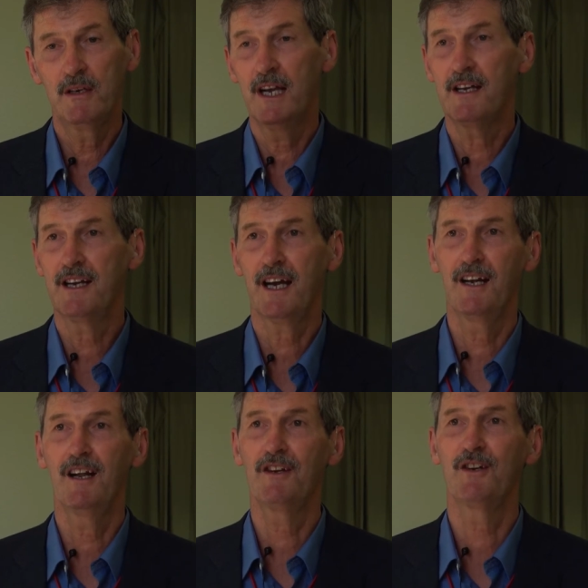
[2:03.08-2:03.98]
you had the
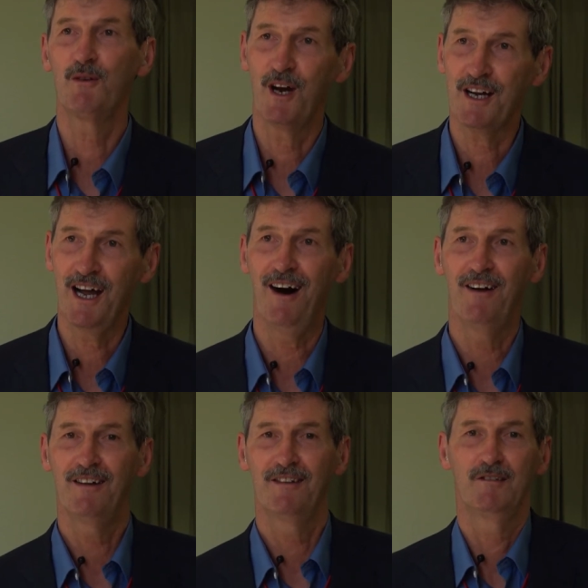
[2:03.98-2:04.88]
technology worked
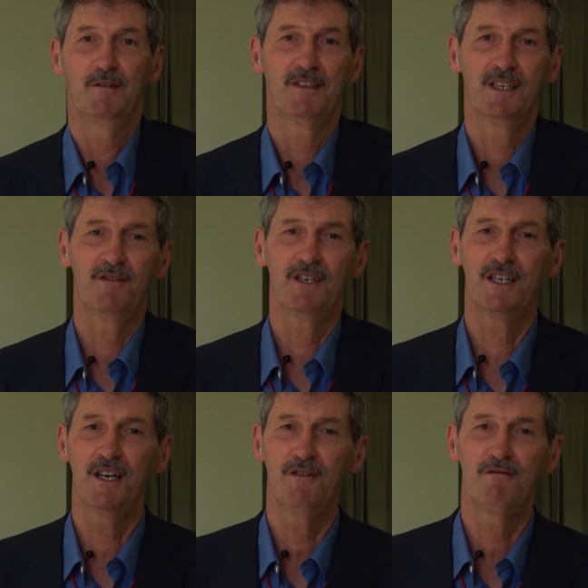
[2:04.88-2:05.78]
out, there was
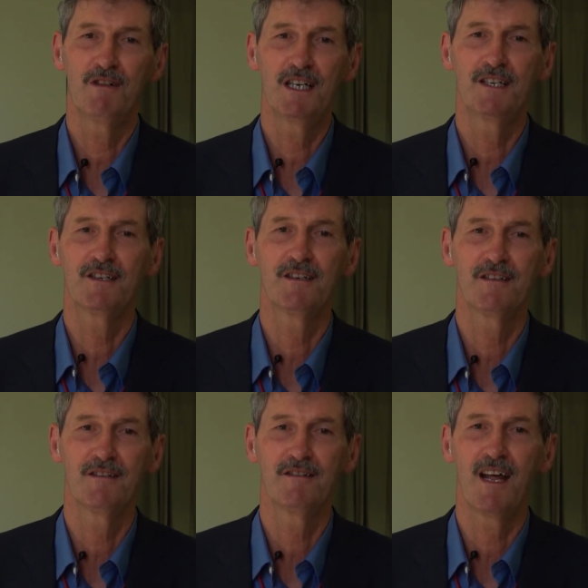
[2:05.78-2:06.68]
no
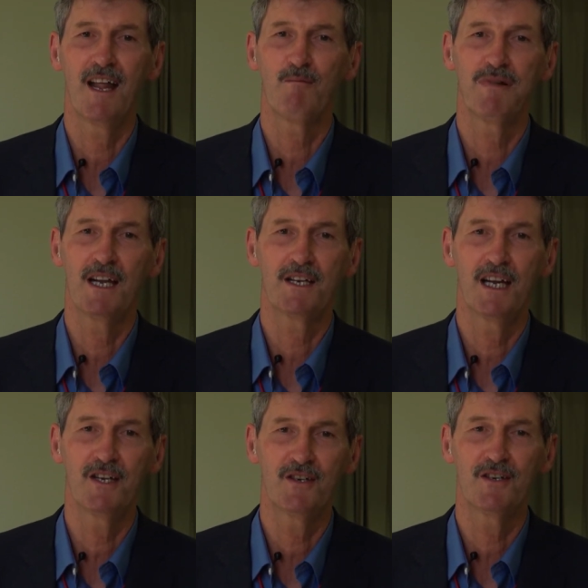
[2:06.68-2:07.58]
reason that
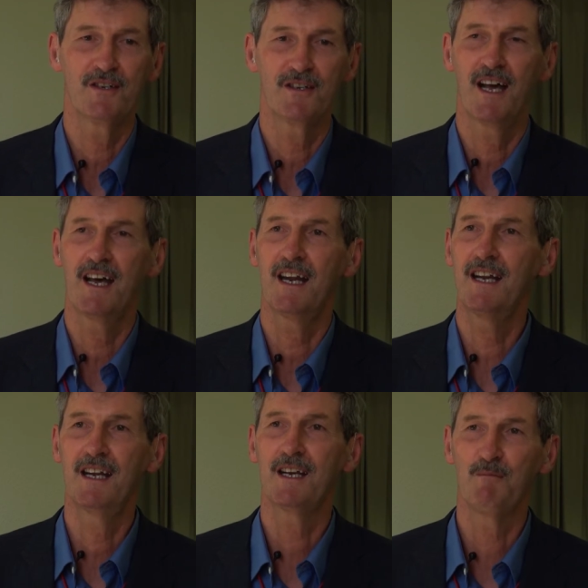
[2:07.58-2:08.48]
plantations had
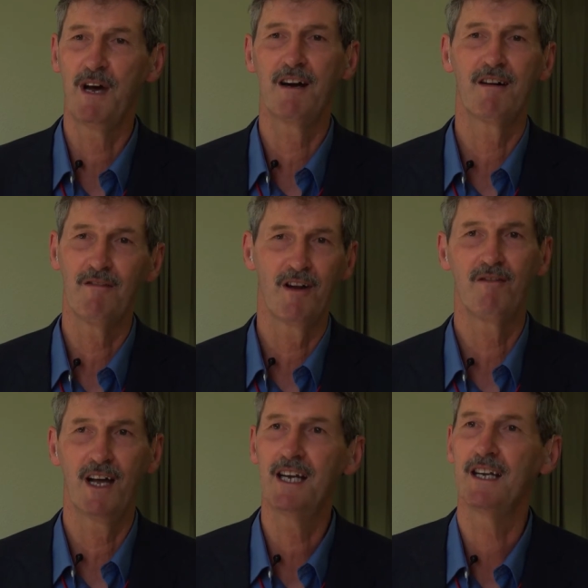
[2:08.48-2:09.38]
any comparative
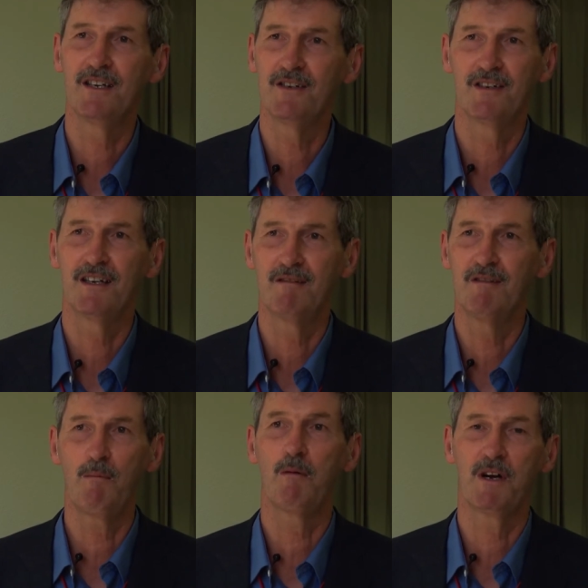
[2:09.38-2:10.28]
advantage in
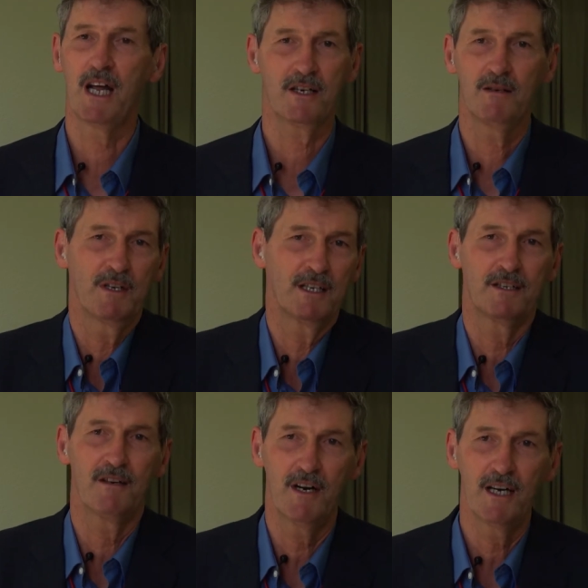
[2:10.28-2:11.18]
rubber production because
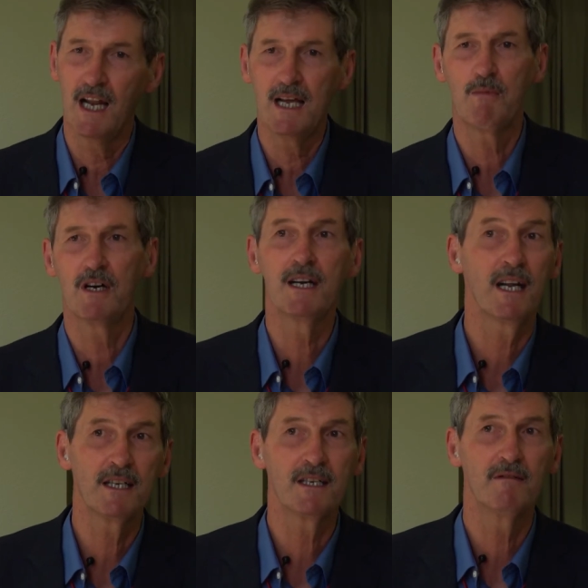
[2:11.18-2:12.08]
it's a very labor
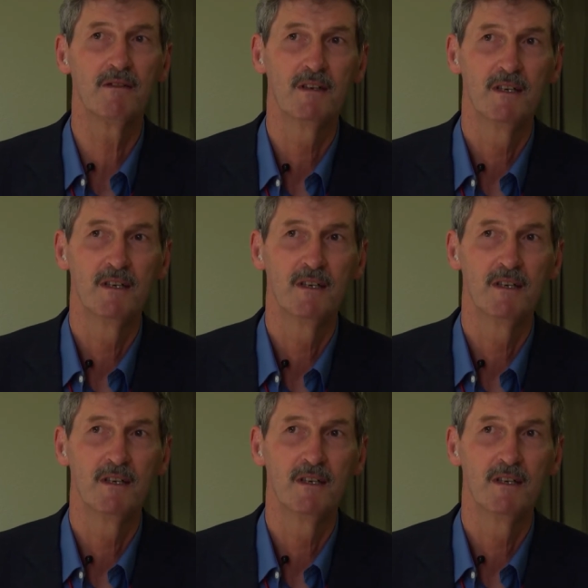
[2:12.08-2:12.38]
intensive